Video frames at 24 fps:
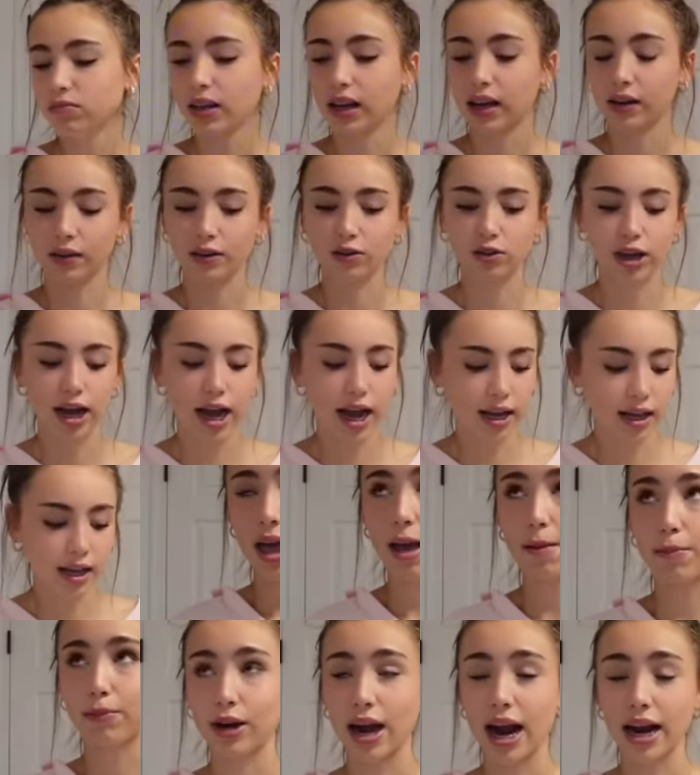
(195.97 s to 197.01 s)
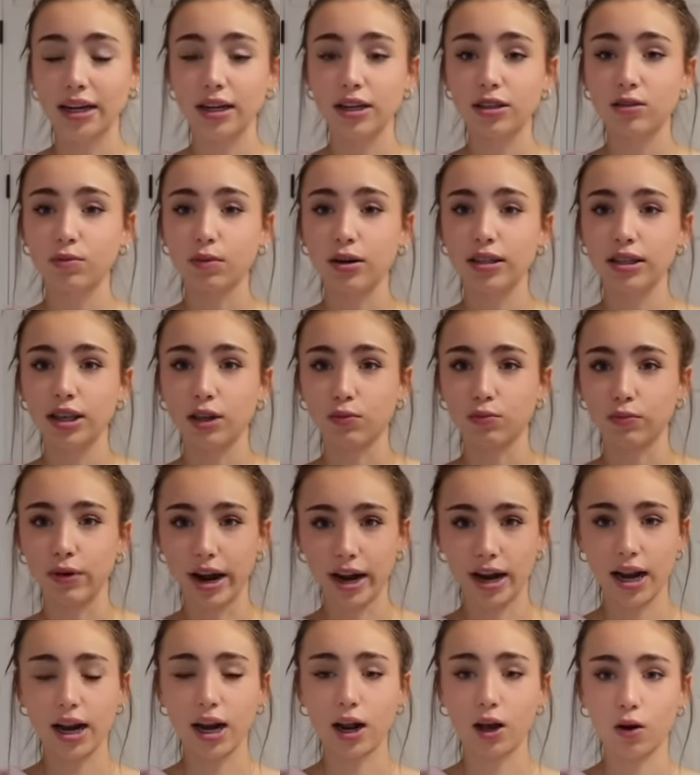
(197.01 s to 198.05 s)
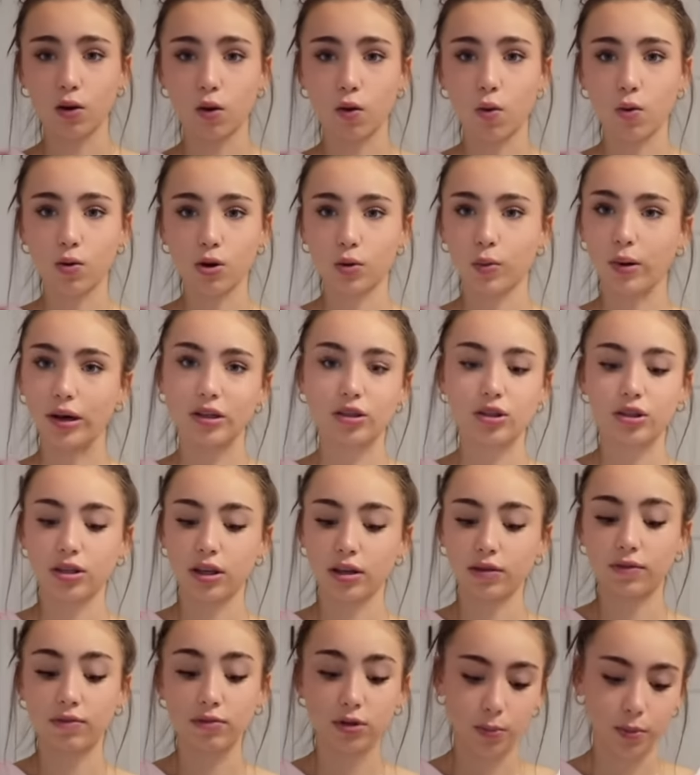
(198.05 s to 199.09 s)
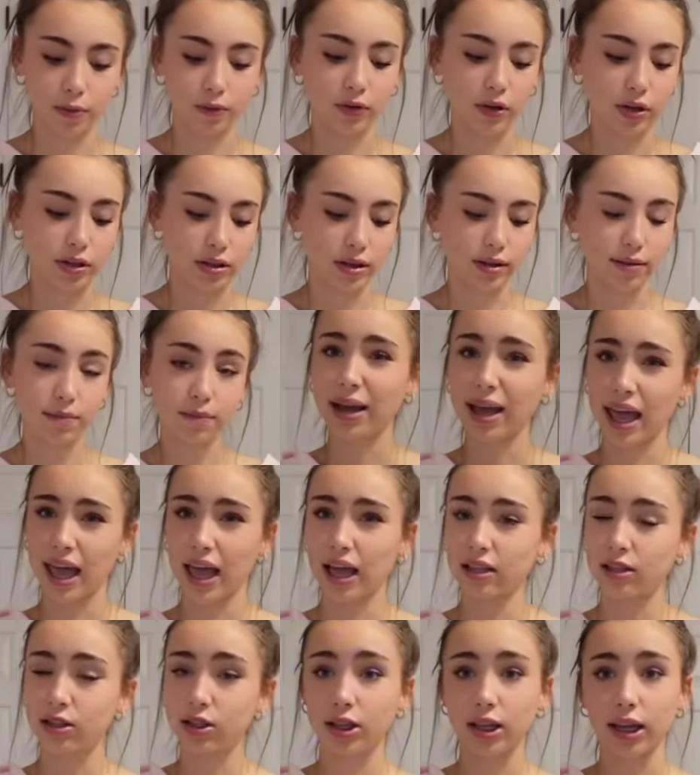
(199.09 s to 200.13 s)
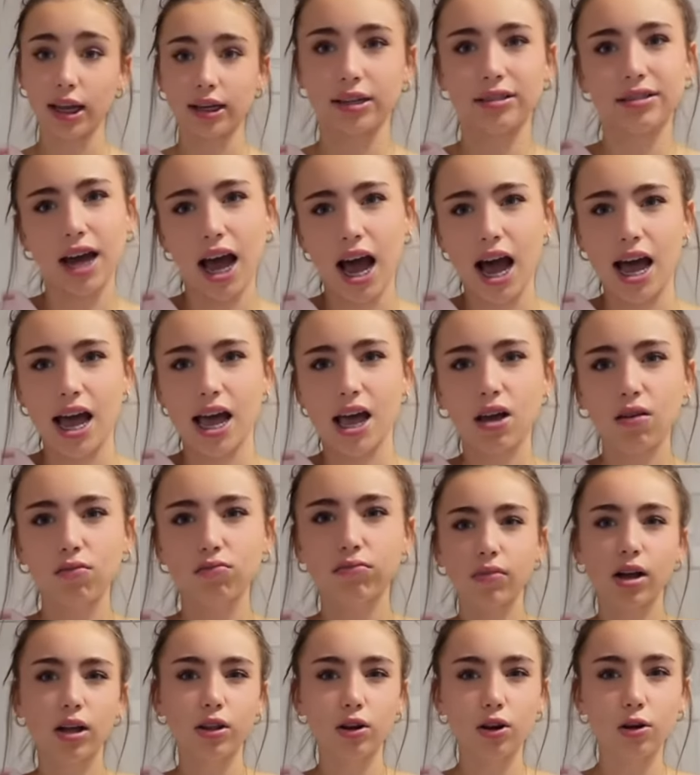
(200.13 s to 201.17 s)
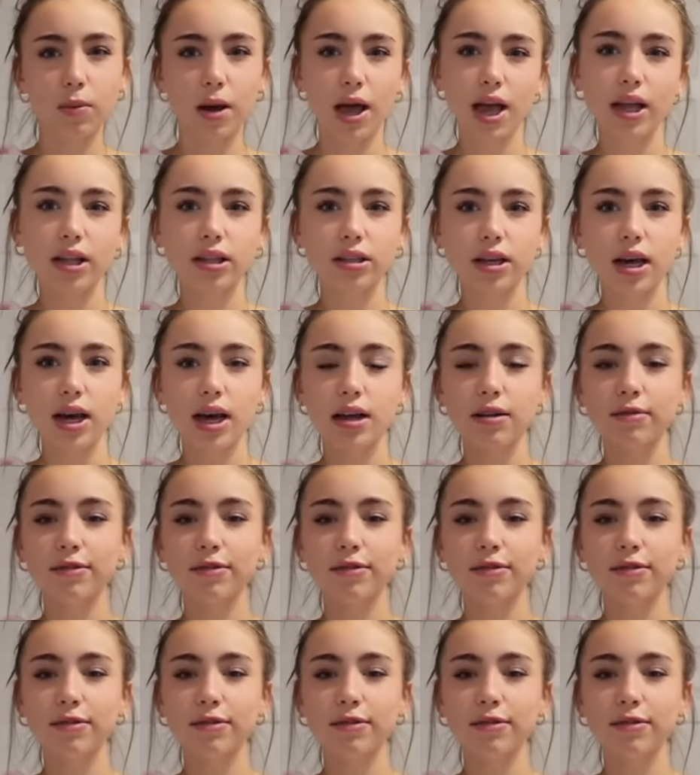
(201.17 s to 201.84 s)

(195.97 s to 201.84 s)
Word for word: like I run track, and I practice when it's like raining and cold or when it's just like super freezing. My hands like die a little bit inside,